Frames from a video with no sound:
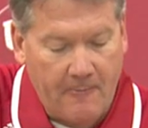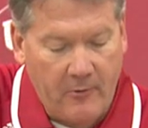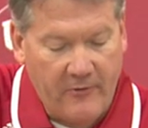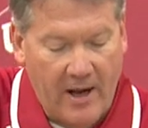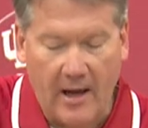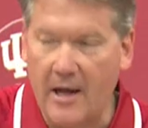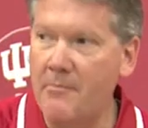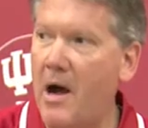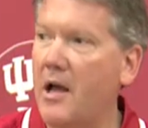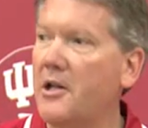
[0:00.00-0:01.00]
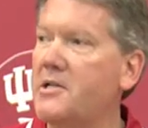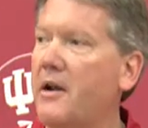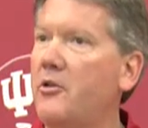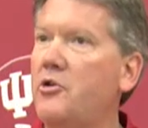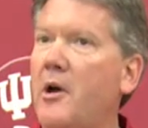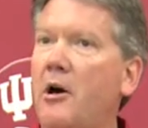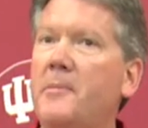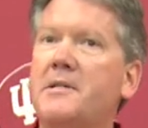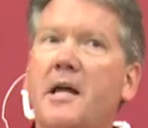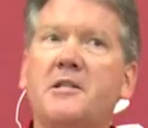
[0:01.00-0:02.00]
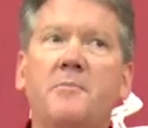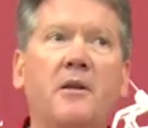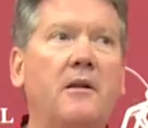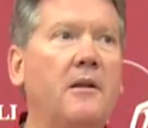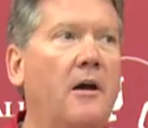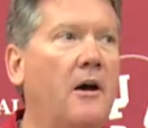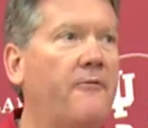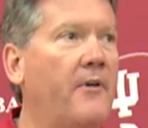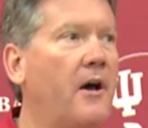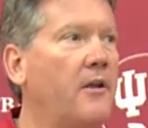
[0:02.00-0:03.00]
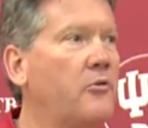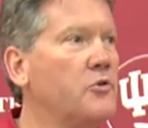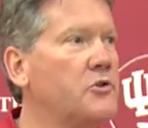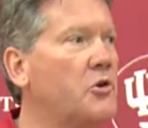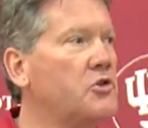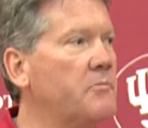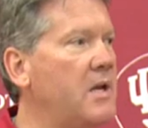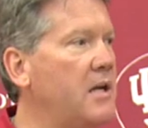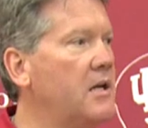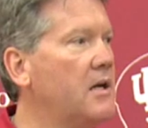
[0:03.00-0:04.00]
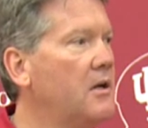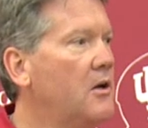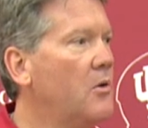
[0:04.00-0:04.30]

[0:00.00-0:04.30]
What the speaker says: We've gotten a lot of mileage out of the new helmets. That's been fun through social media.